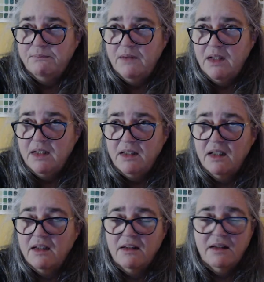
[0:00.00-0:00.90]
it
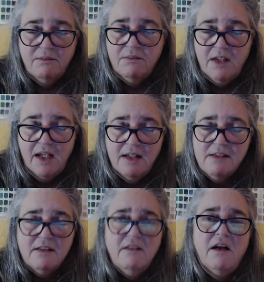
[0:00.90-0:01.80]

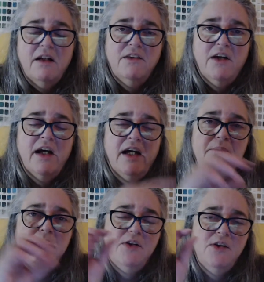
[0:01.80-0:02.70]
takes a long
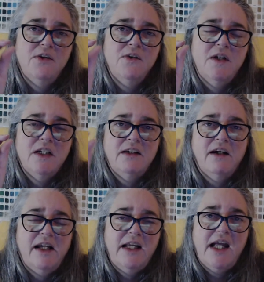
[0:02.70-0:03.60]
time to do a
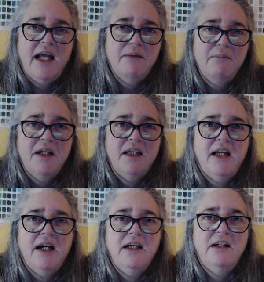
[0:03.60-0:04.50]
tiny hem like
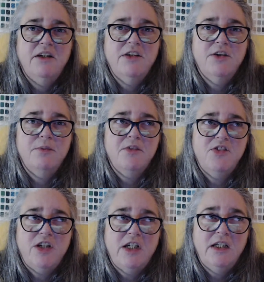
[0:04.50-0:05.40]
that on your
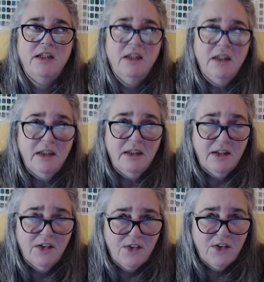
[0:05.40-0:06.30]
machine
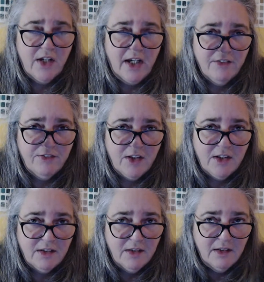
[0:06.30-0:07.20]
because you have
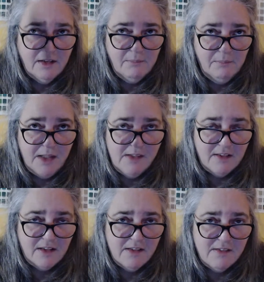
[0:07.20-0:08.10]
to
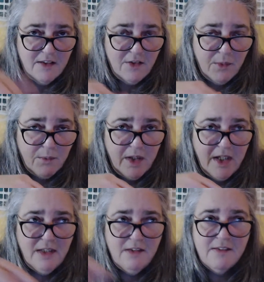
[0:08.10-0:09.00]
basically sew it
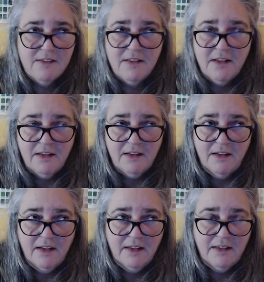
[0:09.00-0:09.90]
once
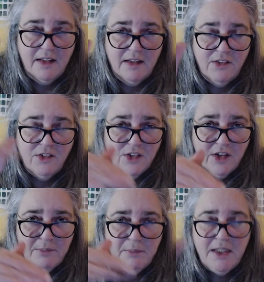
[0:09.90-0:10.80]
and then
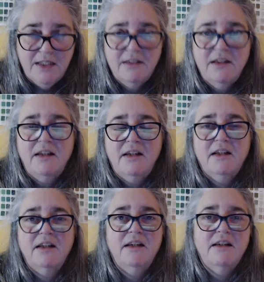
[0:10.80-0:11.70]
trim it
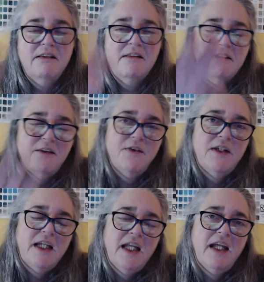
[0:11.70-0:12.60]
and then sew it
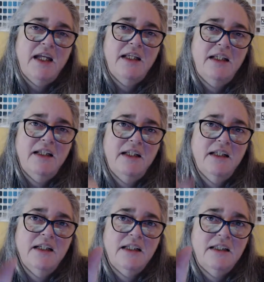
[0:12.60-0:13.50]
again,
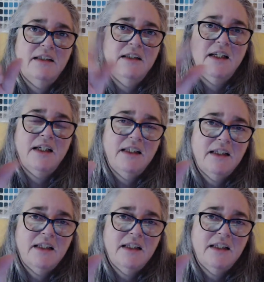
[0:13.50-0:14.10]
like to get